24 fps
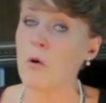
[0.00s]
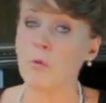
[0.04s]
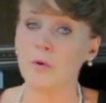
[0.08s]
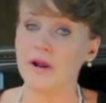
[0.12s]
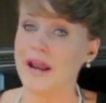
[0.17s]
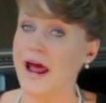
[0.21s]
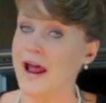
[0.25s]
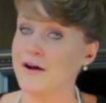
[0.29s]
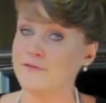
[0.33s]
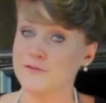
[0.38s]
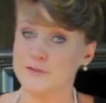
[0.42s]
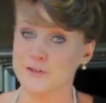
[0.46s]
out
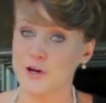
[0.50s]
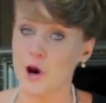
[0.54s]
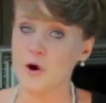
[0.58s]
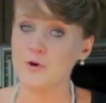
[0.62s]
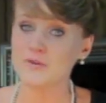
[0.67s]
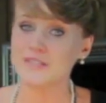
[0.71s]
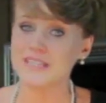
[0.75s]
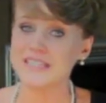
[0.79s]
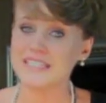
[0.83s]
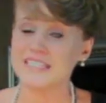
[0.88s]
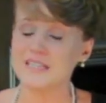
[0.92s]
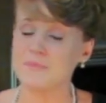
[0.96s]
what I've
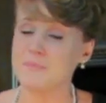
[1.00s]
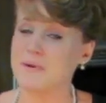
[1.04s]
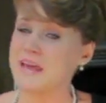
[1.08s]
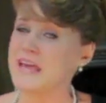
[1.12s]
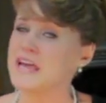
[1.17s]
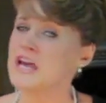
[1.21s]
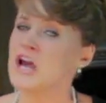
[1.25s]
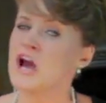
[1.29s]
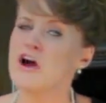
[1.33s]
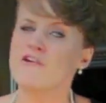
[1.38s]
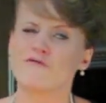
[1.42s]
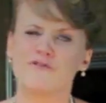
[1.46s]
chosen to
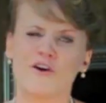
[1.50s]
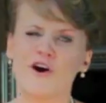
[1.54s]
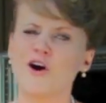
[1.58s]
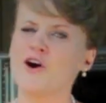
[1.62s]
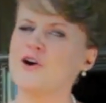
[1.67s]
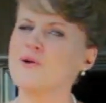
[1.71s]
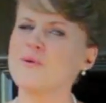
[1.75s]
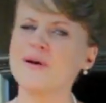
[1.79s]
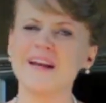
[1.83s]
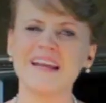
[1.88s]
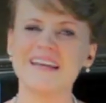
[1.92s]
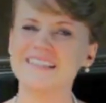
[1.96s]
be for
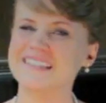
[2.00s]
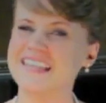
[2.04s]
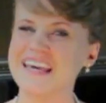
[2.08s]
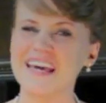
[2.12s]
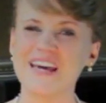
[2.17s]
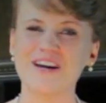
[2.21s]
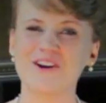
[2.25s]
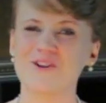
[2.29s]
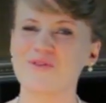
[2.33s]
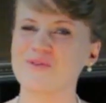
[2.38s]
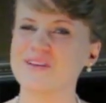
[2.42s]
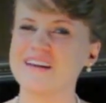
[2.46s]
who it is
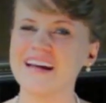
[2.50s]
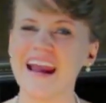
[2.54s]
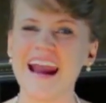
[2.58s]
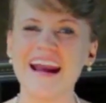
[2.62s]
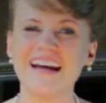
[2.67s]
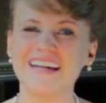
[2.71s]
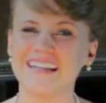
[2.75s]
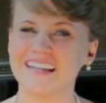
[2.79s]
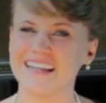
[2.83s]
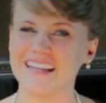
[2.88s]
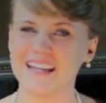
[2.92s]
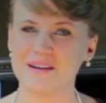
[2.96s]
he
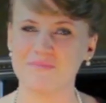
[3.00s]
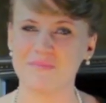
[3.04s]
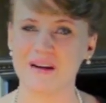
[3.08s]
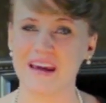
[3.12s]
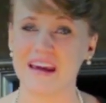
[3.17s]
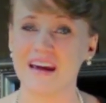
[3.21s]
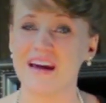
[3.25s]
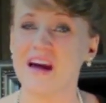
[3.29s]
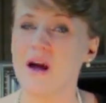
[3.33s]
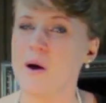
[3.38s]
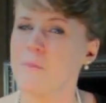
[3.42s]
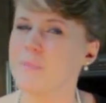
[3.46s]
created in
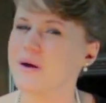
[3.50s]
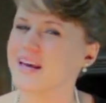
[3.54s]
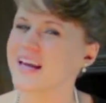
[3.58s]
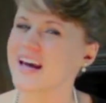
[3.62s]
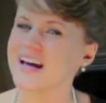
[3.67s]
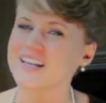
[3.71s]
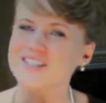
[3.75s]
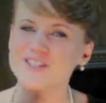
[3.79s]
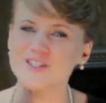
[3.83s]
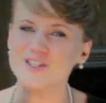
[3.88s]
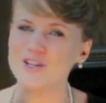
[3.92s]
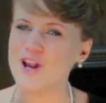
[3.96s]
me,
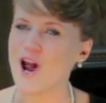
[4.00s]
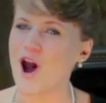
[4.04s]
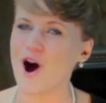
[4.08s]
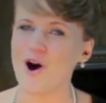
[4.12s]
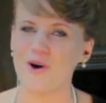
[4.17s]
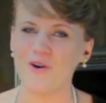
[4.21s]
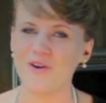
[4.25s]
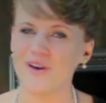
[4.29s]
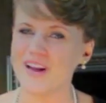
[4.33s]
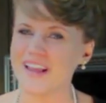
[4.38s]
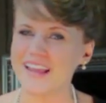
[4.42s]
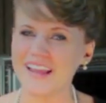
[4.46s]
because
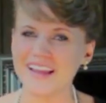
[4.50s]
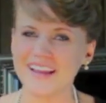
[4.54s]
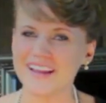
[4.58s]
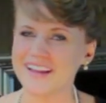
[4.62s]
no,